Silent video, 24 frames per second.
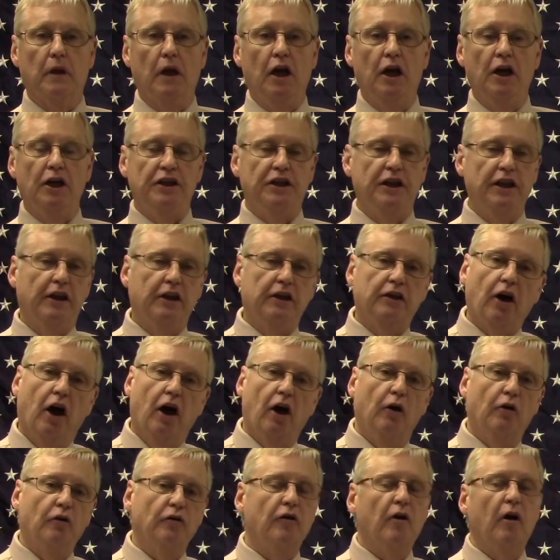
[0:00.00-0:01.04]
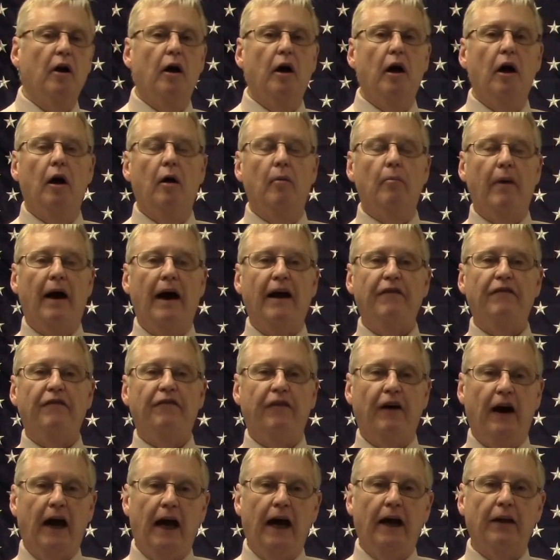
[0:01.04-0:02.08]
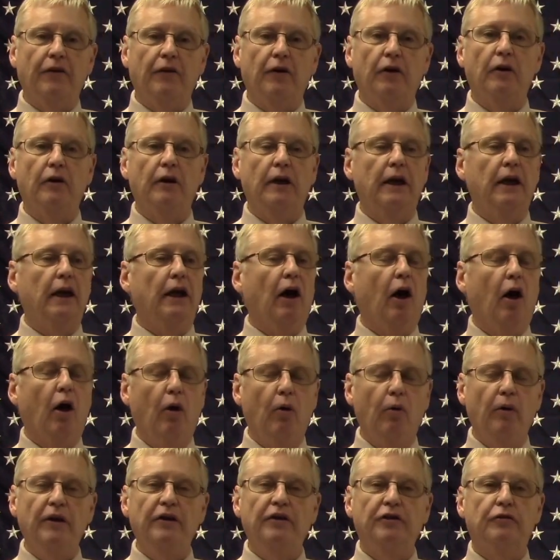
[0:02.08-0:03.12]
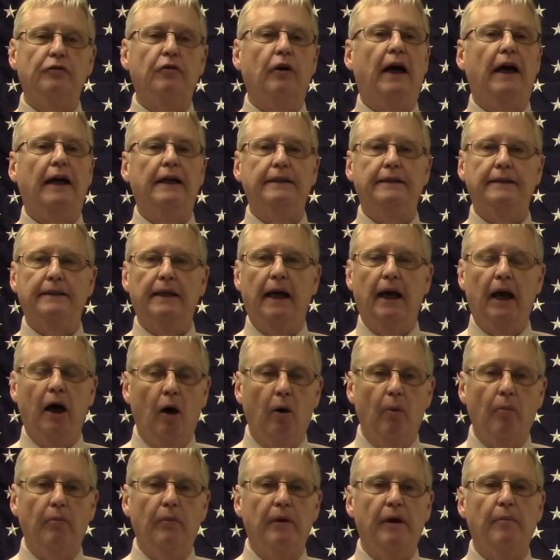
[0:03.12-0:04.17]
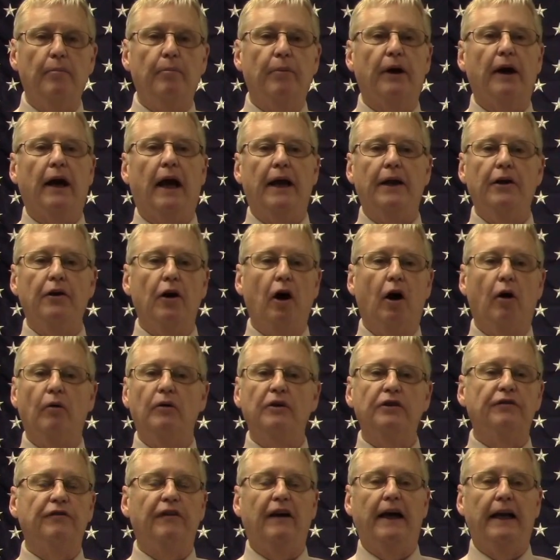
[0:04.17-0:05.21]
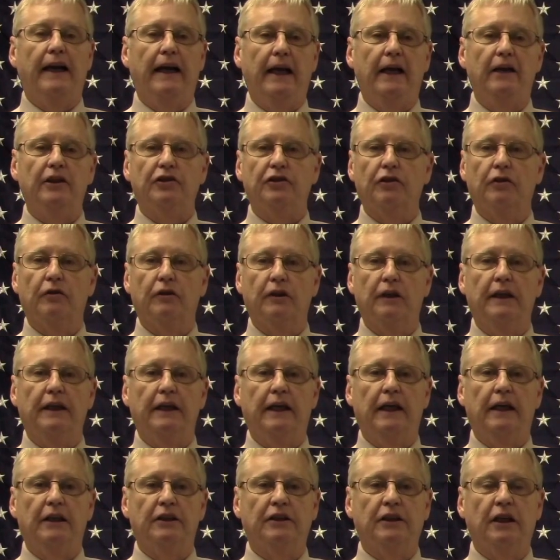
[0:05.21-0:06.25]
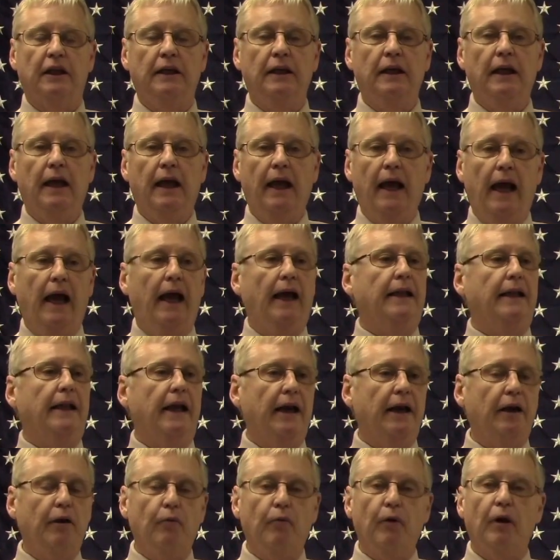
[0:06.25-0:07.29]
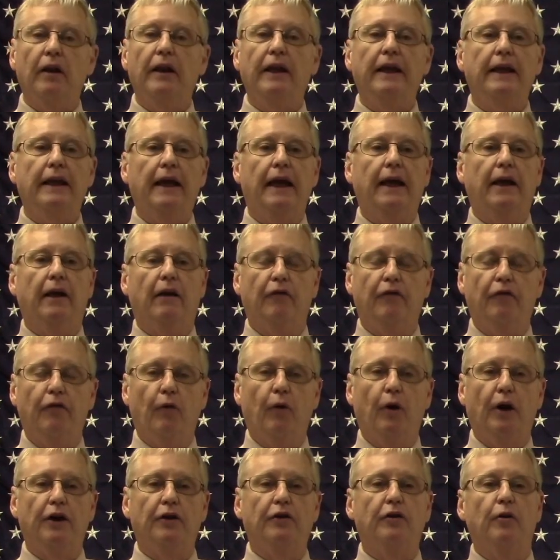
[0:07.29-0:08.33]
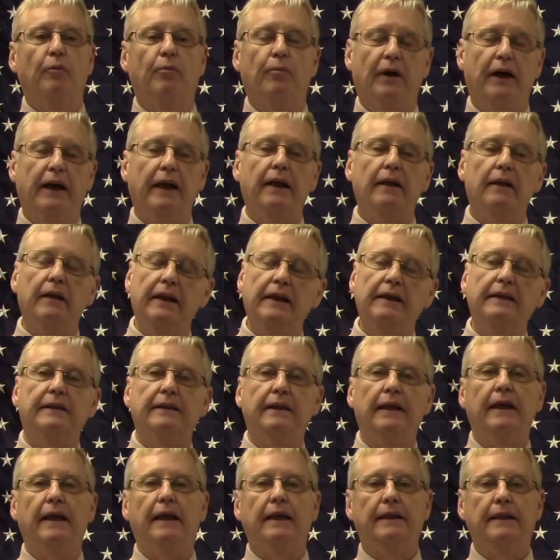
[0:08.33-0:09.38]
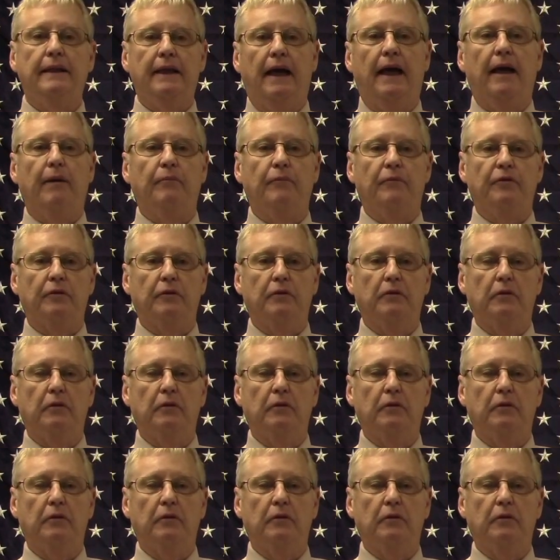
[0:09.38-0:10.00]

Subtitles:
She goes, "My father always tries to help me, but I know his financial condition and that he really can't afford to, but at least he attempts."